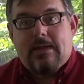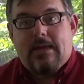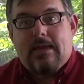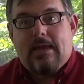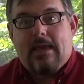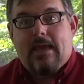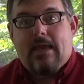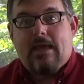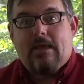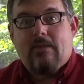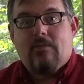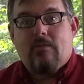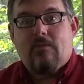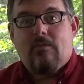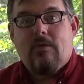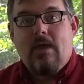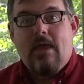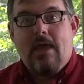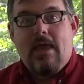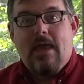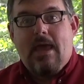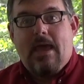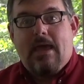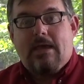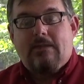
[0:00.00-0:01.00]
together
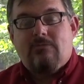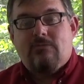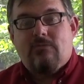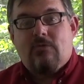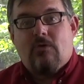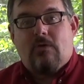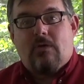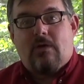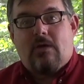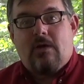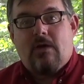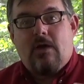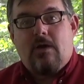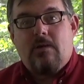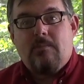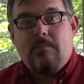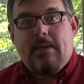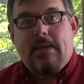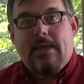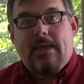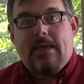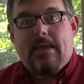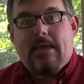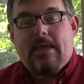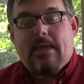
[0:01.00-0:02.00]
and start
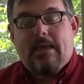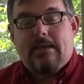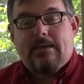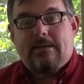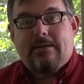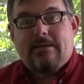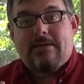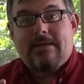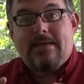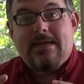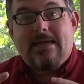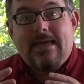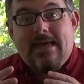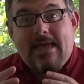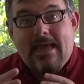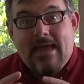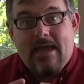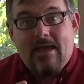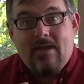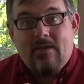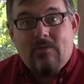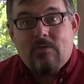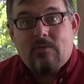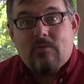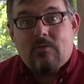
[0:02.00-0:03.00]
coming
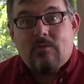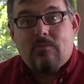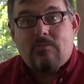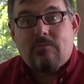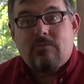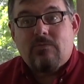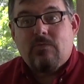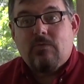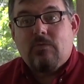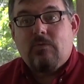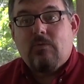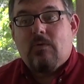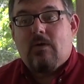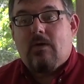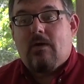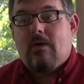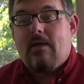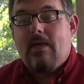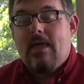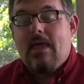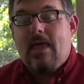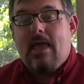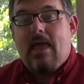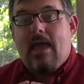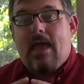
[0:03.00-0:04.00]
together to
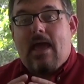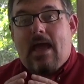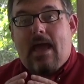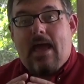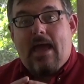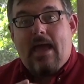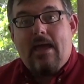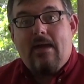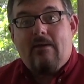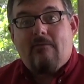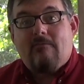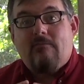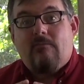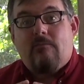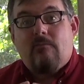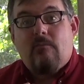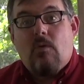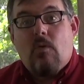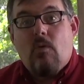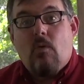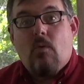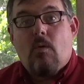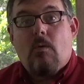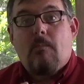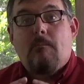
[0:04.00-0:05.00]
have
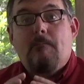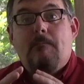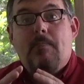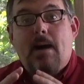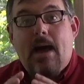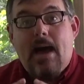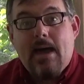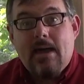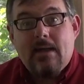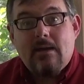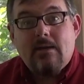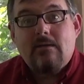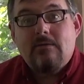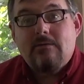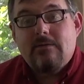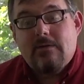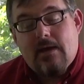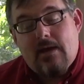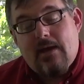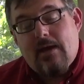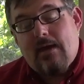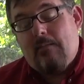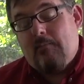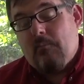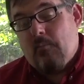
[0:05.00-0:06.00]
more battle
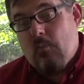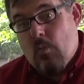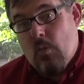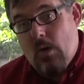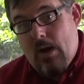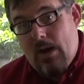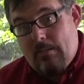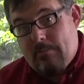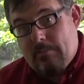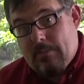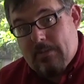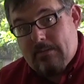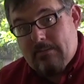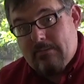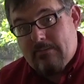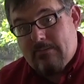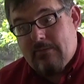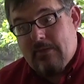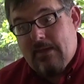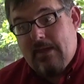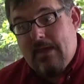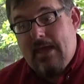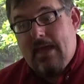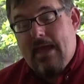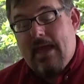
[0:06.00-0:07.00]
type weapons
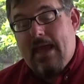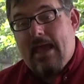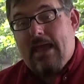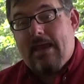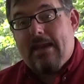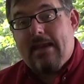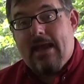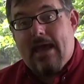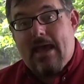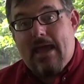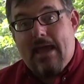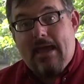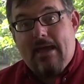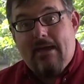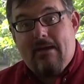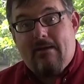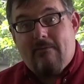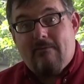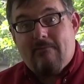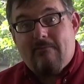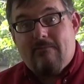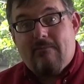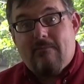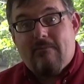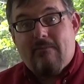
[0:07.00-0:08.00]
and to
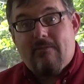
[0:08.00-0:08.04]
have